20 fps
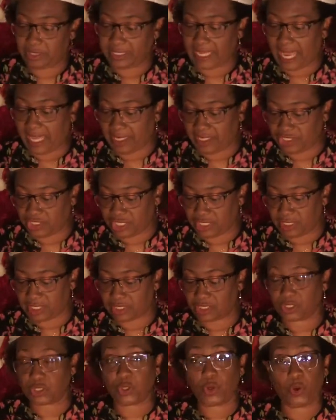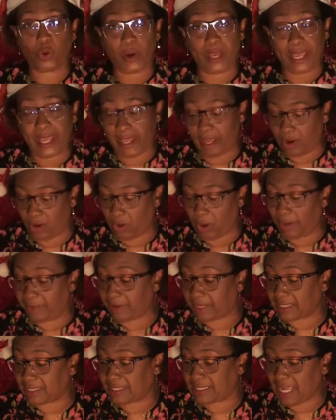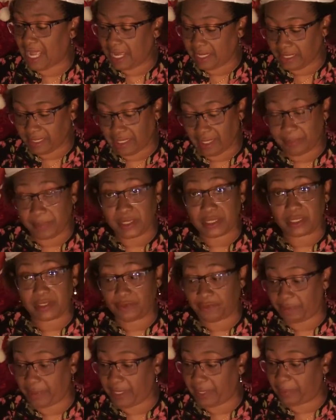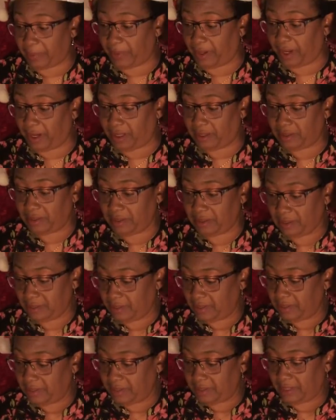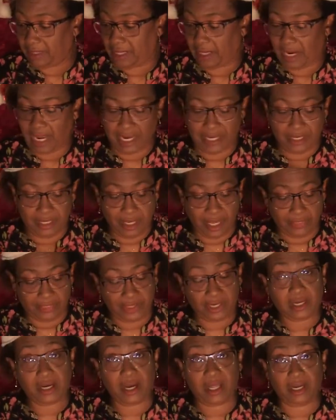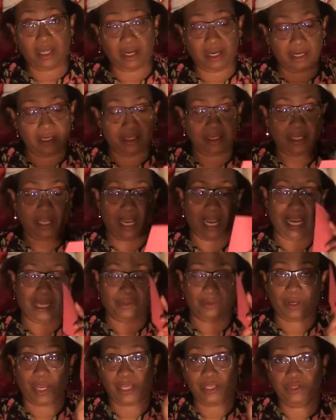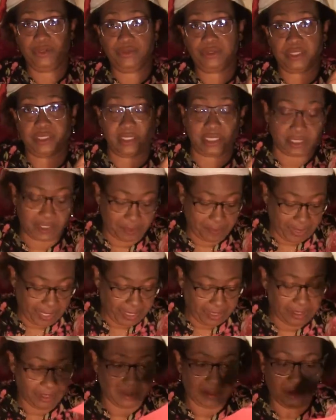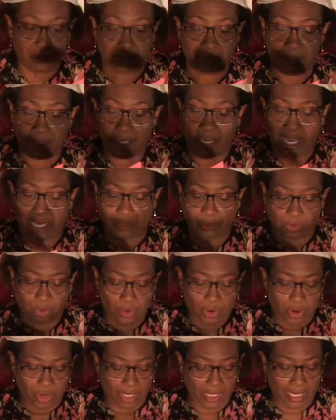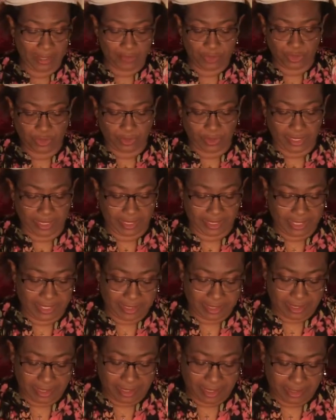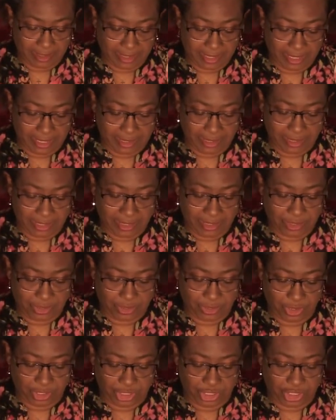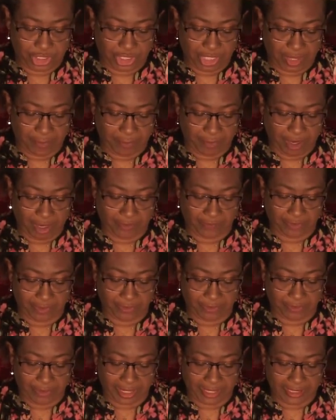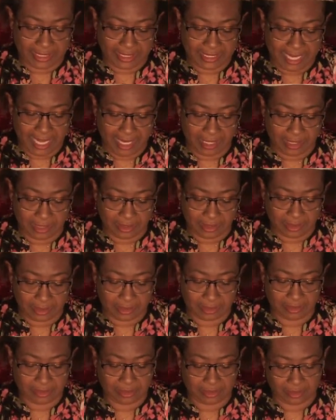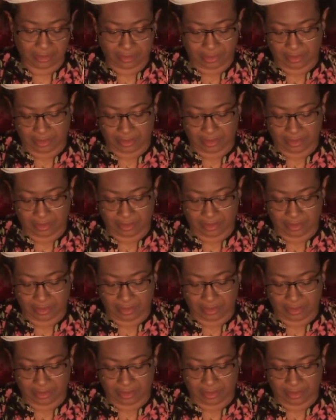So that is just a square or a rectangular piece of paper. Another color, and I use this pink, and all I'm doing is cutting it into the shape of a rectangle.